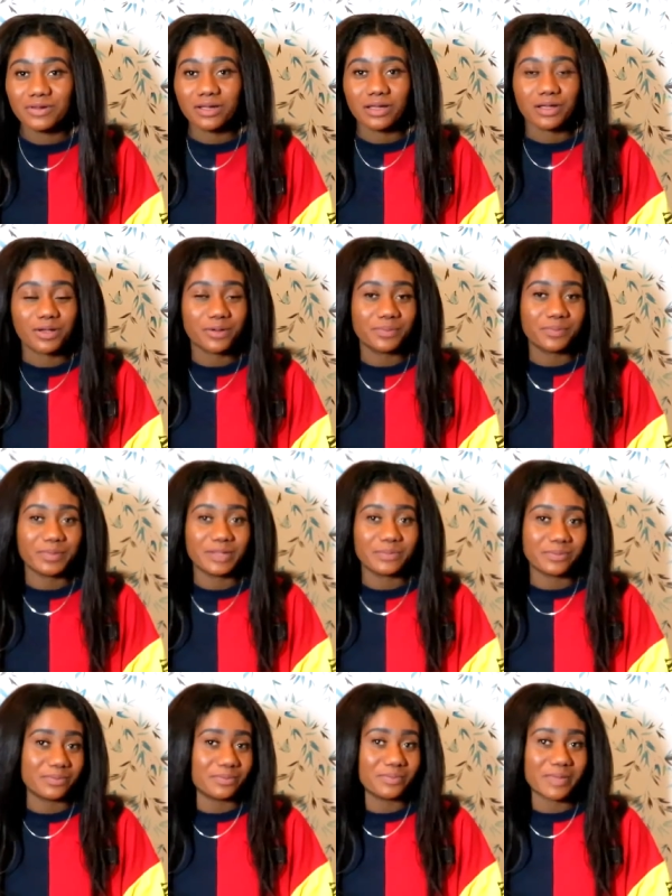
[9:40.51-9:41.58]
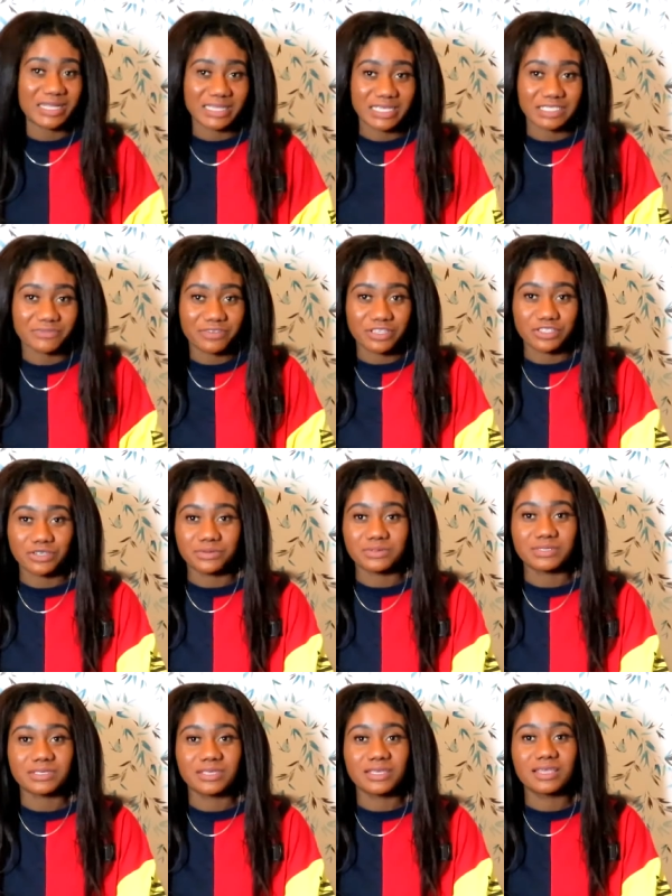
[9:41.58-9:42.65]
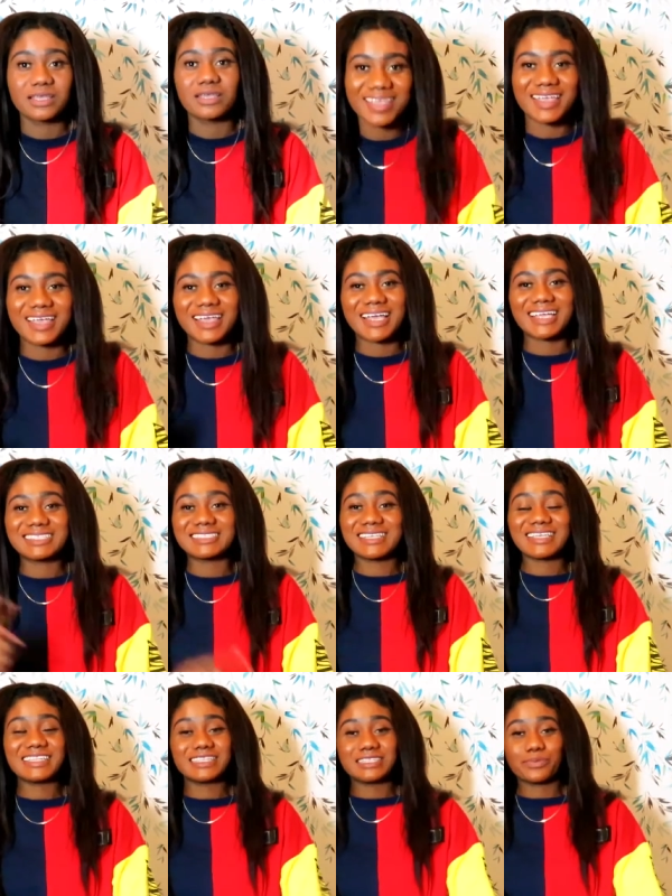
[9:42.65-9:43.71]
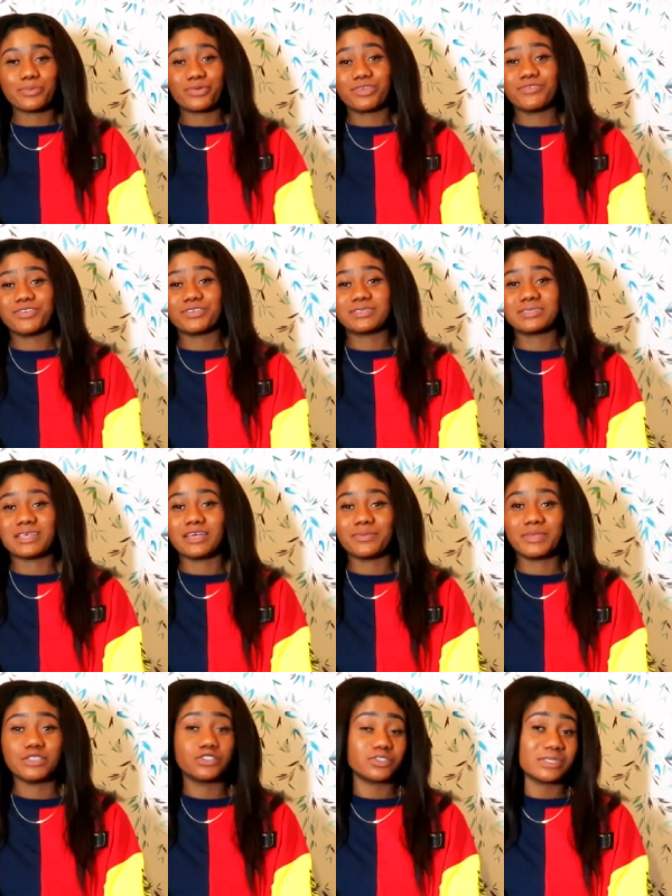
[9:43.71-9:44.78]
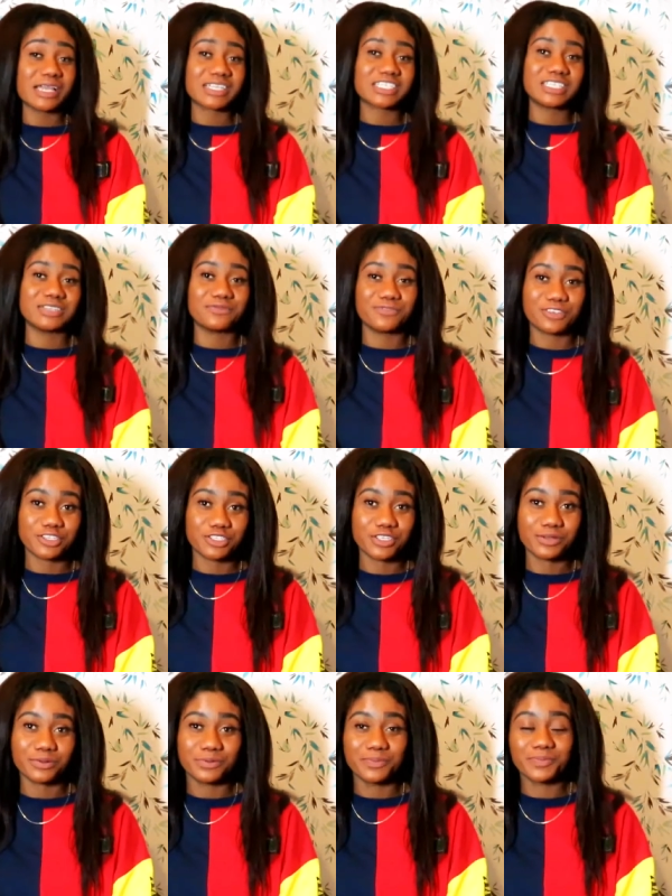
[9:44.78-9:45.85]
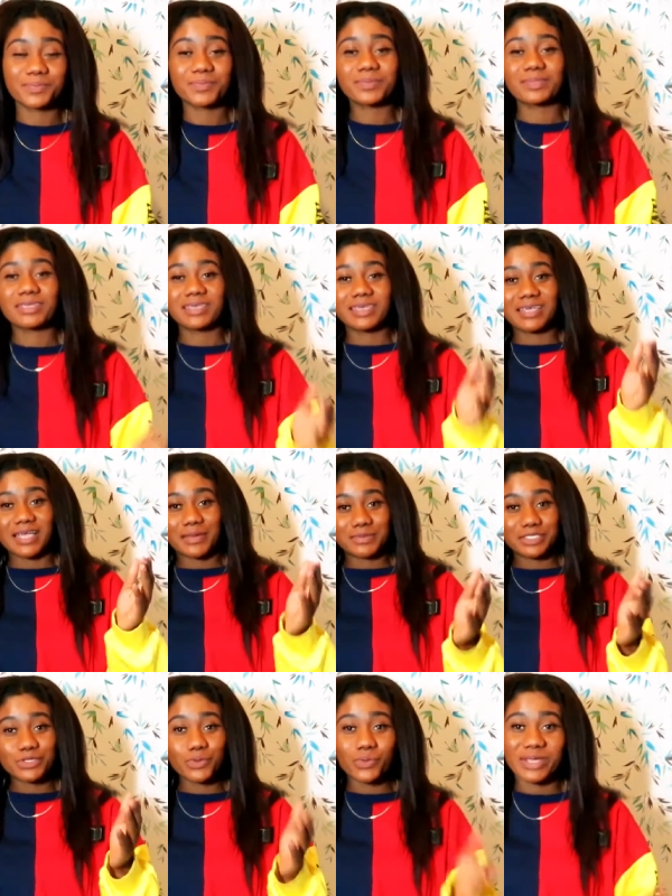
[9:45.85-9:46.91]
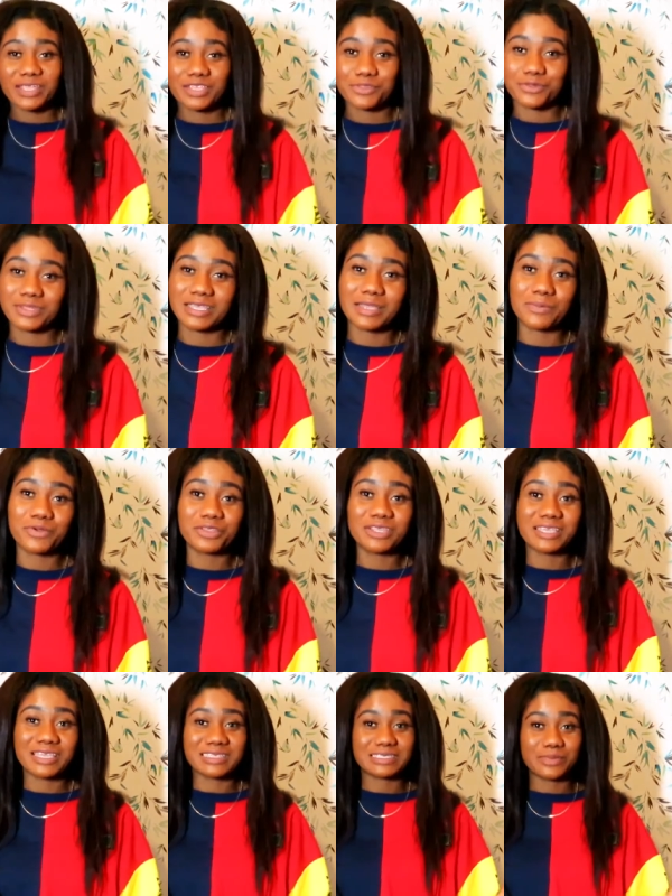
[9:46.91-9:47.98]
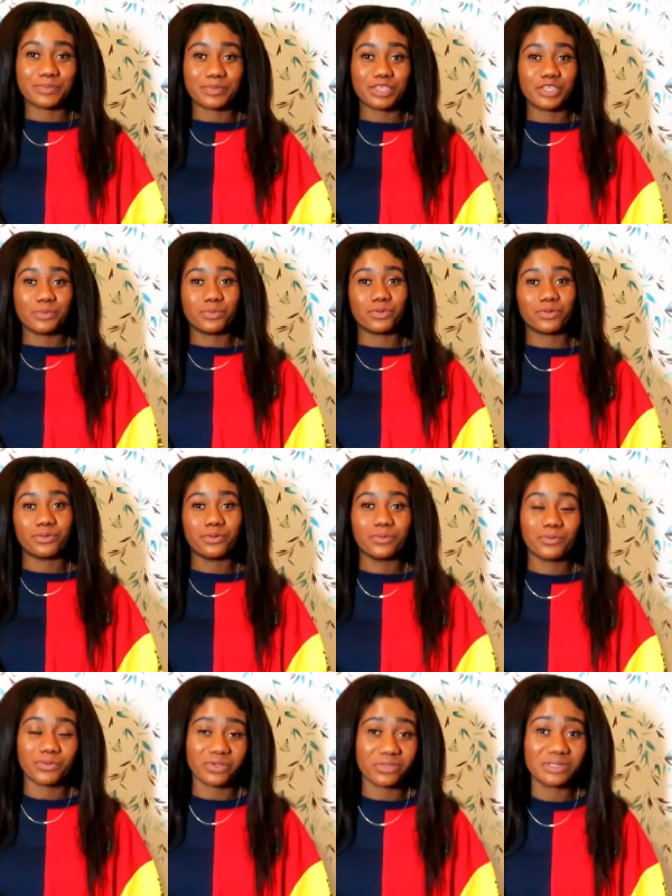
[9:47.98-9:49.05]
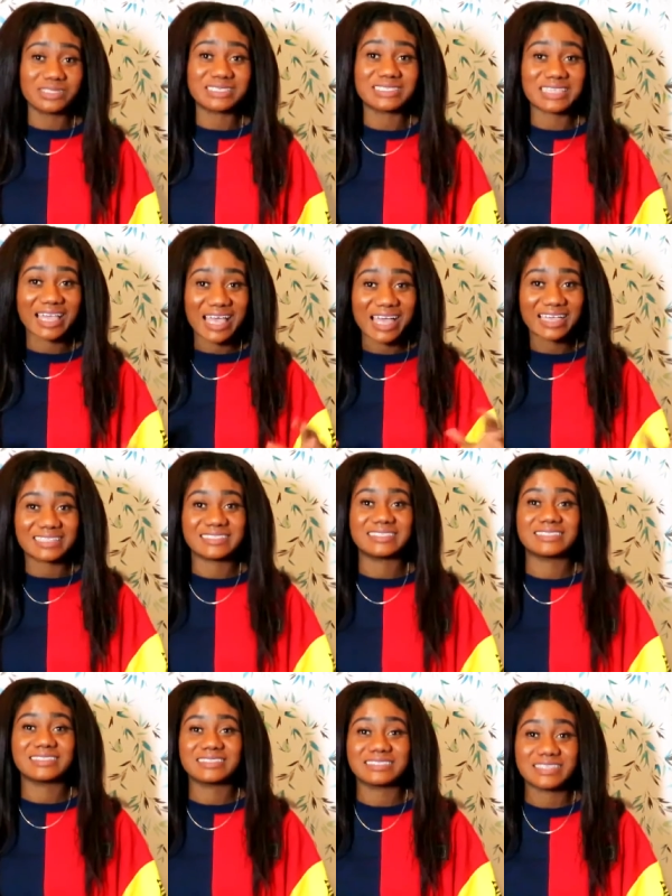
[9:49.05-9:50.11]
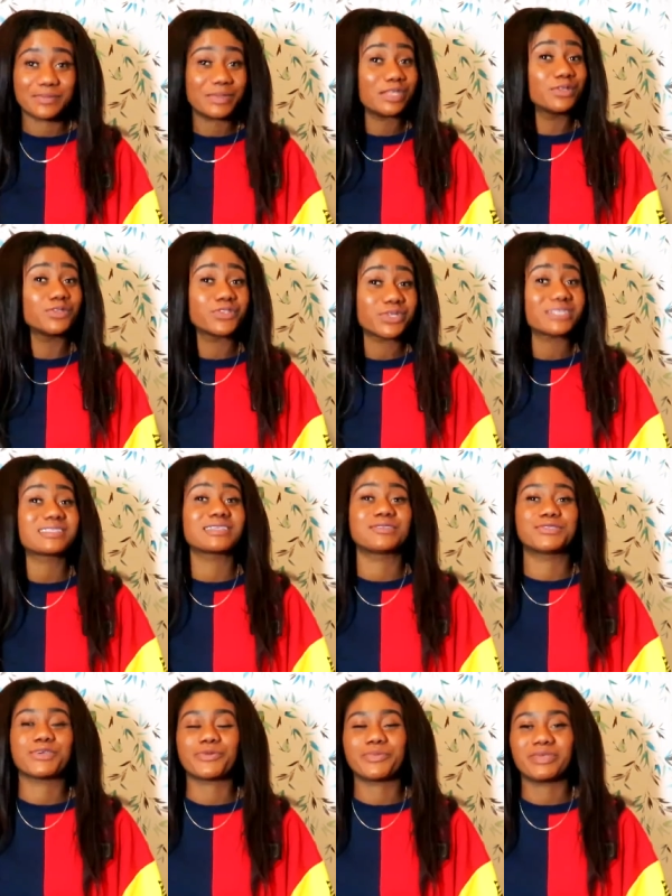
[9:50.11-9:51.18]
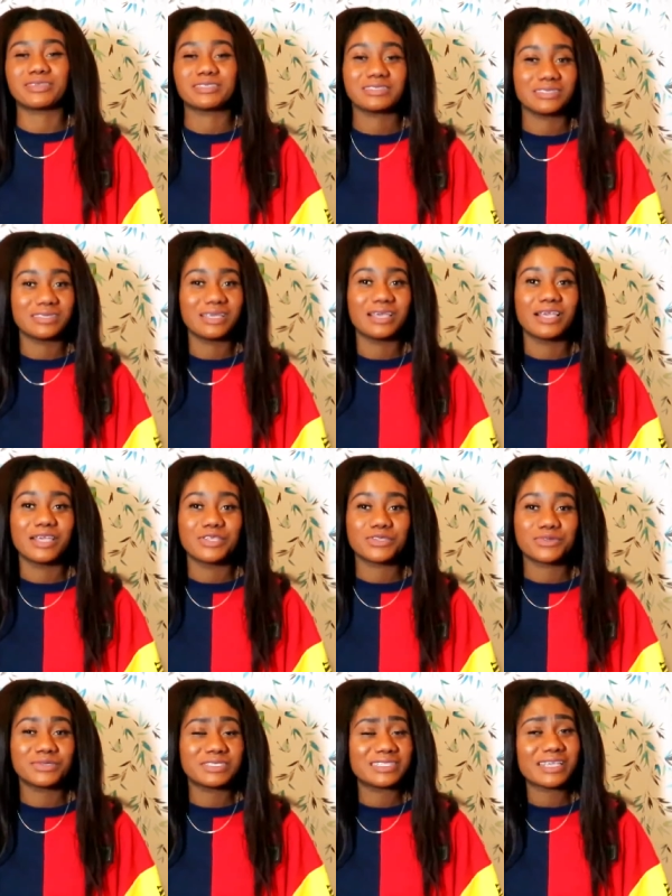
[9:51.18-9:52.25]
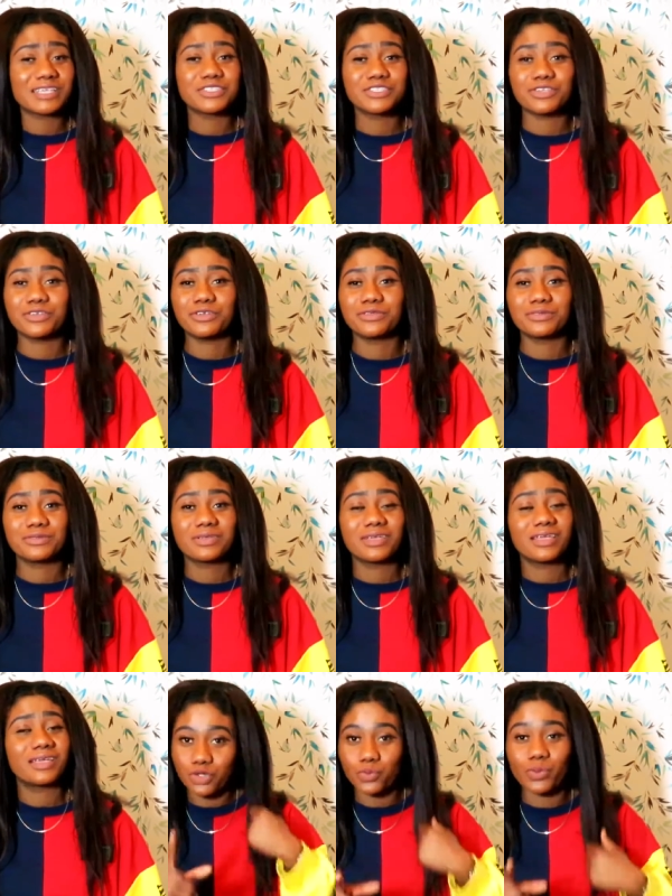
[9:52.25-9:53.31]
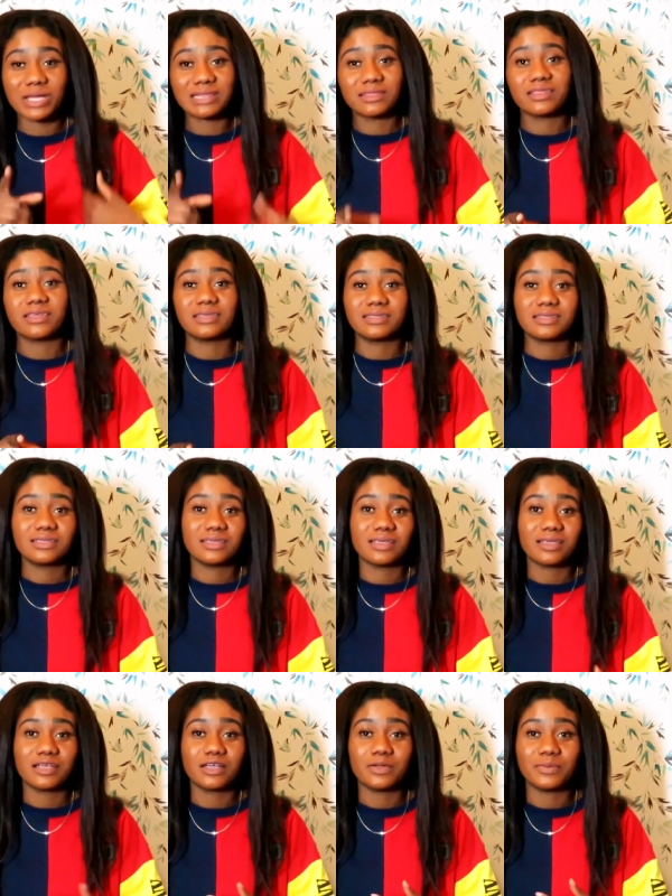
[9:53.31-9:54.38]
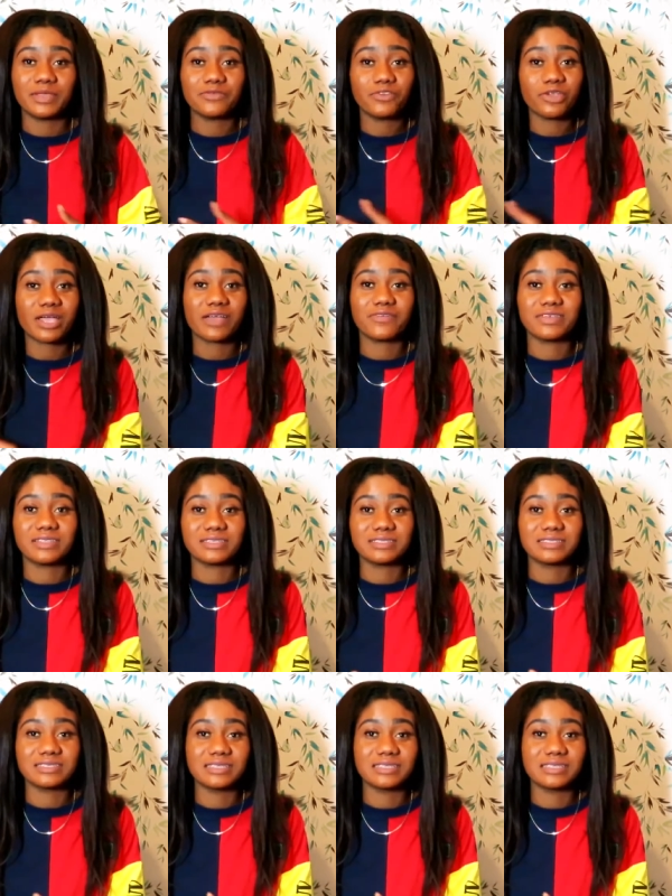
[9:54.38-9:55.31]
um, in my next videos. I said in the previous um, introduction video, I'm still working on it. I'm going to get some people. We're going to discuss some interesting topics. So stay tuned. One thing, um, if you haven't